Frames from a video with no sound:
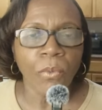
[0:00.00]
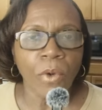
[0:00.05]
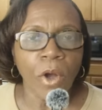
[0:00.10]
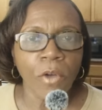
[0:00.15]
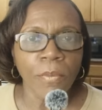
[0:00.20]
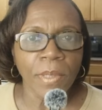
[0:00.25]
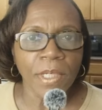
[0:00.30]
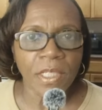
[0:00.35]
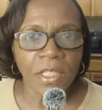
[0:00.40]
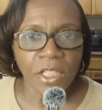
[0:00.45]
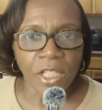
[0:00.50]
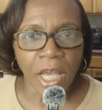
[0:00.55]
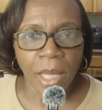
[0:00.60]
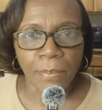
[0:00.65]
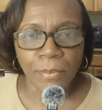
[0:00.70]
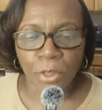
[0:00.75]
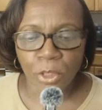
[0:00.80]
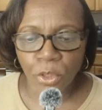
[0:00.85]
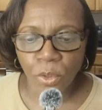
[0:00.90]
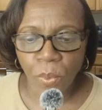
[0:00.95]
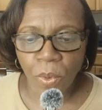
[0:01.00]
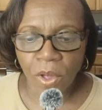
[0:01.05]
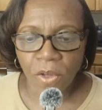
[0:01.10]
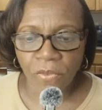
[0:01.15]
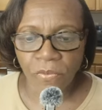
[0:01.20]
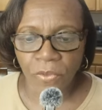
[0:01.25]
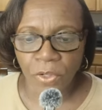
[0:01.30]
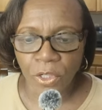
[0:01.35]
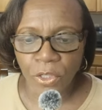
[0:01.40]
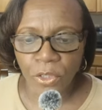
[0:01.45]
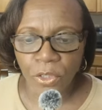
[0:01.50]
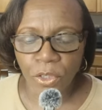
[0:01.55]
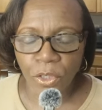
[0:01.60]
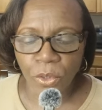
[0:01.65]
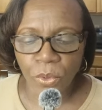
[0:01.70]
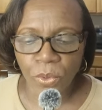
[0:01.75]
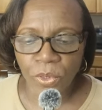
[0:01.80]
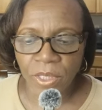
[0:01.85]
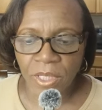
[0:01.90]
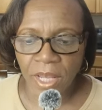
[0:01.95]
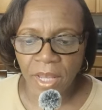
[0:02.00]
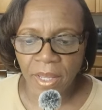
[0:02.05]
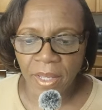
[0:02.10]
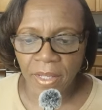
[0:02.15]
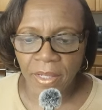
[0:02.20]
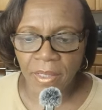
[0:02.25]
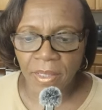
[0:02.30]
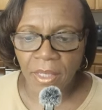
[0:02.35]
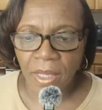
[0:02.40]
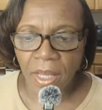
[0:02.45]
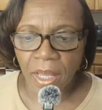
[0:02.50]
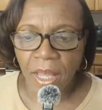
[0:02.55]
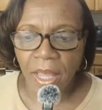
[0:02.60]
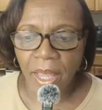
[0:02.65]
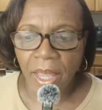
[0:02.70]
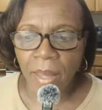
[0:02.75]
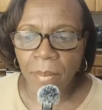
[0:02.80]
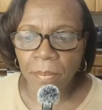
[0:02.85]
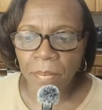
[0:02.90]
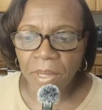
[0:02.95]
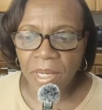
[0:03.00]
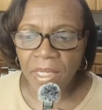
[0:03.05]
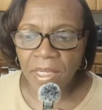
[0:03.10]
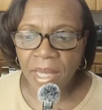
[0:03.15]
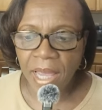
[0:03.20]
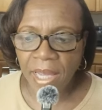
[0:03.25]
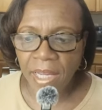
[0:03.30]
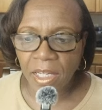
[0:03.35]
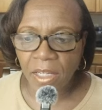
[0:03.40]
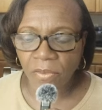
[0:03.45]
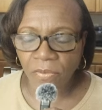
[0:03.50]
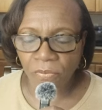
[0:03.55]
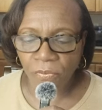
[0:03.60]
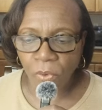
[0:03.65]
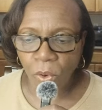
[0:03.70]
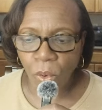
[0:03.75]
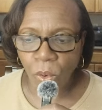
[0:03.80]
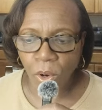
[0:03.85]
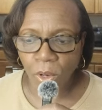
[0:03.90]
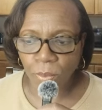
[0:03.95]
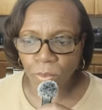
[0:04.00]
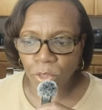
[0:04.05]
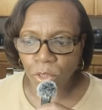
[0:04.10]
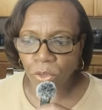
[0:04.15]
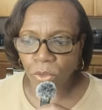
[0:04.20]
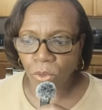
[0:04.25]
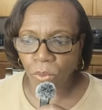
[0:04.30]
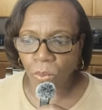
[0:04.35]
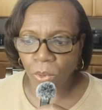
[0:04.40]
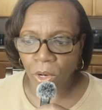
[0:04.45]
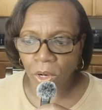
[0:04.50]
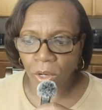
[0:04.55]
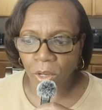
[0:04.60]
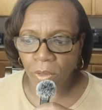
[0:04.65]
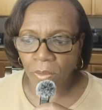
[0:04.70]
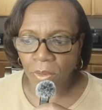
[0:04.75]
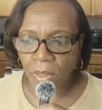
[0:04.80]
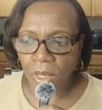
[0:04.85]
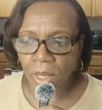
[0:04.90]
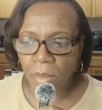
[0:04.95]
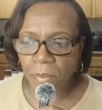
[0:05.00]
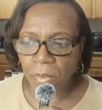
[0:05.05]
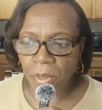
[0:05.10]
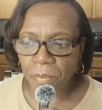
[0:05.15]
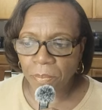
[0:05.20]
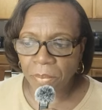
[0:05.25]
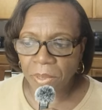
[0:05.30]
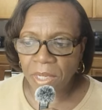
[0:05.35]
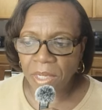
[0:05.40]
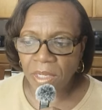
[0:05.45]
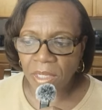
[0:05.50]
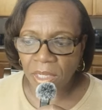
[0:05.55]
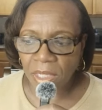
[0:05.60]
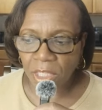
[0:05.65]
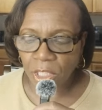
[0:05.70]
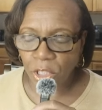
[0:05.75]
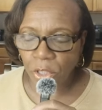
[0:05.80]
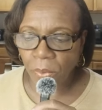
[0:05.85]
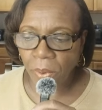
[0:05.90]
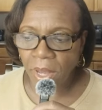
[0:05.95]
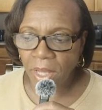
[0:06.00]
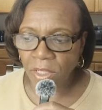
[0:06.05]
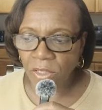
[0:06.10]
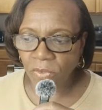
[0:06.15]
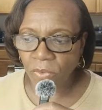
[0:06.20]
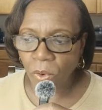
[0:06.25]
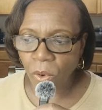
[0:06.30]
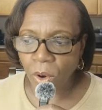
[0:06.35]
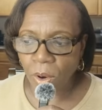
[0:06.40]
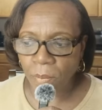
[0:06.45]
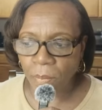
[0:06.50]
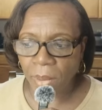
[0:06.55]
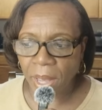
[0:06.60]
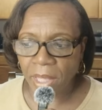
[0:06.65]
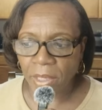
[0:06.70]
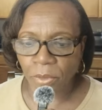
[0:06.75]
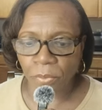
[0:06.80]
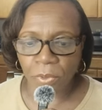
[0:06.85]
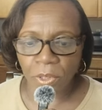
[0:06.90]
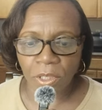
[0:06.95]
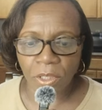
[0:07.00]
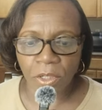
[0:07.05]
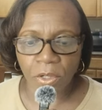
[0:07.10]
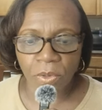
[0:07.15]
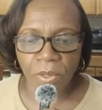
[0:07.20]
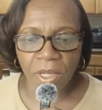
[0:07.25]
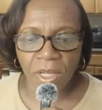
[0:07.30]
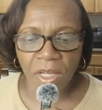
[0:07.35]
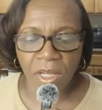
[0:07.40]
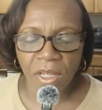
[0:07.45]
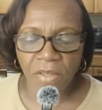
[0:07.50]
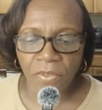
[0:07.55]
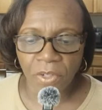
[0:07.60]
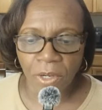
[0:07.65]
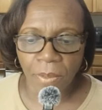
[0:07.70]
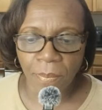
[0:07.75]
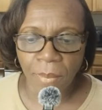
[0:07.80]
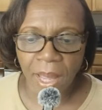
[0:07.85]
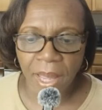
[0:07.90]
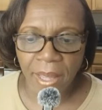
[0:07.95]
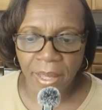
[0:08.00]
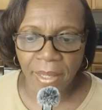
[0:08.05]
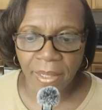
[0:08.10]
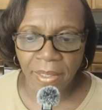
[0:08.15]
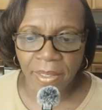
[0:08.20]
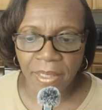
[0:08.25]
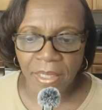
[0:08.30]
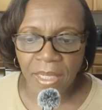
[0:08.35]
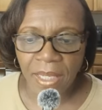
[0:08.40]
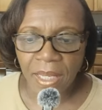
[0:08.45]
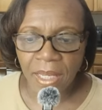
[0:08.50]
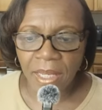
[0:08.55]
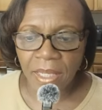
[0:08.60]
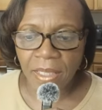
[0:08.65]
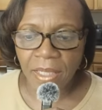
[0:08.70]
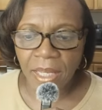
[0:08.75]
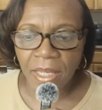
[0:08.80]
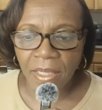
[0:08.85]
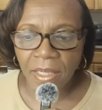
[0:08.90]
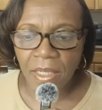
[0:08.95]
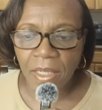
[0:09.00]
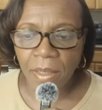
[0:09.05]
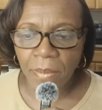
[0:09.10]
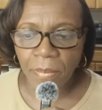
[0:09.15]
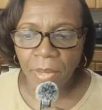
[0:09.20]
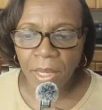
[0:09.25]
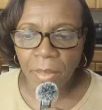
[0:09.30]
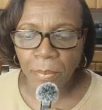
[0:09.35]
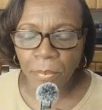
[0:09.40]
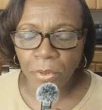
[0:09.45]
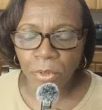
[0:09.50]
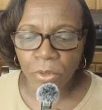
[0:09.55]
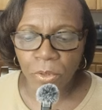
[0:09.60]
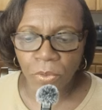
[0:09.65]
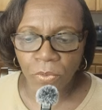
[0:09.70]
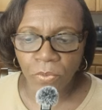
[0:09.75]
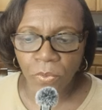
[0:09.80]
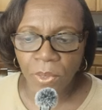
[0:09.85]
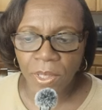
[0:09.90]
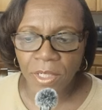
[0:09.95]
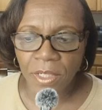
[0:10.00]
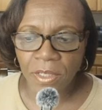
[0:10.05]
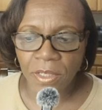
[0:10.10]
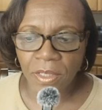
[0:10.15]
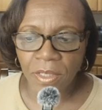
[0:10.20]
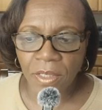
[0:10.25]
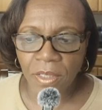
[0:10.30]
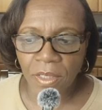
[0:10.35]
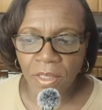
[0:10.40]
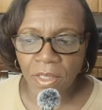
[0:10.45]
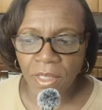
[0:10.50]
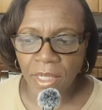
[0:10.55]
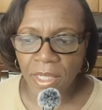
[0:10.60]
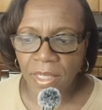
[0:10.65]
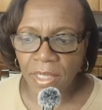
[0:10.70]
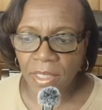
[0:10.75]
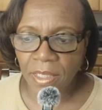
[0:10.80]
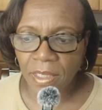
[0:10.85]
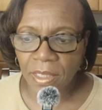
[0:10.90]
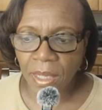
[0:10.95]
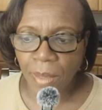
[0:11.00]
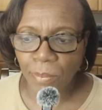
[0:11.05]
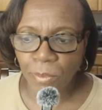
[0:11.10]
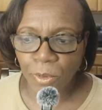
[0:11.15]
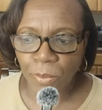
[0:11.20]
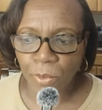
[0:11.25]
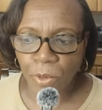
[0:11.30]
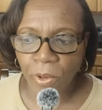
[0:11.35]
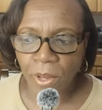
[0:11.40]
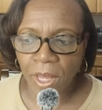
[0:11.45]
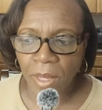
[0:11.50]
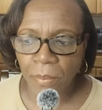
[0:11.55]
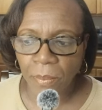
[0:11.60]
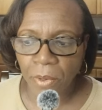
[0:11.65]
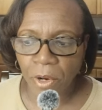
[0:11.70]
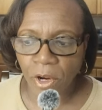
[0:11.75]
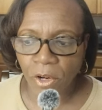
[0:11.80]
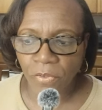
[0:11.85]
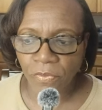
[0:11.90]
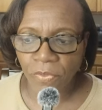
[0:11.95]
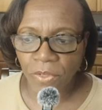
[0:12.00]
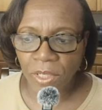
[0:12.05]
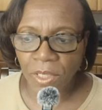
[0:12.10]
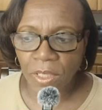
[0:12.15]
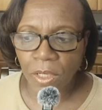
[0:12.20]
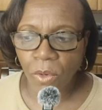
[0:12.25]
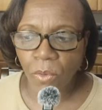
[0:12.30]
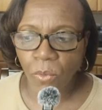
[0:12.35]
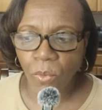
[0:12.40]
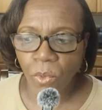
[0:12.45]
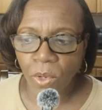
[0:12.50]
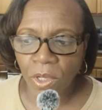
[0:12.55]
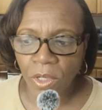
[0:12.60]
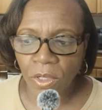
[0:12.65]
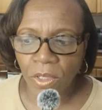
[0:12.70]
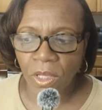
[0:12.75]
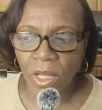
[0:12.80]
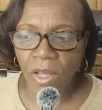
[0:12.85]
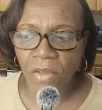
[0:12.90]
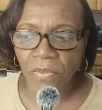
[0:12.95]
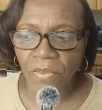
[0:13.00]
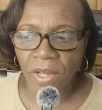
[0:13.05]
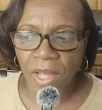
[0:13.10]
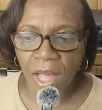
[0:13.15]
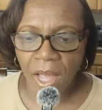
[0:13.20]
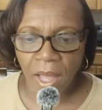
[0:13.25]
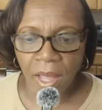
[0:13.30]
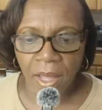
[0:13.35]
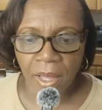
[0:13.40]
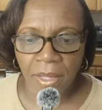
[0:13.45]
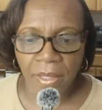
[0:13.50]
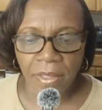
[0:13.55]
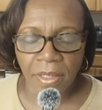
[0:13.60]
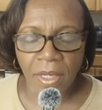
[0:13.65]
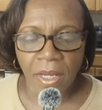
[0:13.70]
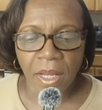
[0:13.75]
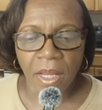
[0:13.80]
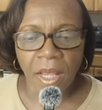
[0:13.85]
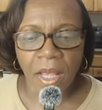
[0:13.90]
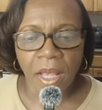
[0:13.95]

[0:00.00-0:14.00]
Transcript: Romans chapter 12, verse 2 says, And be not conformed to the world, but be ye transformed by the renewing of your mind, that ye may prove what is good and acceptable and perfect will of God.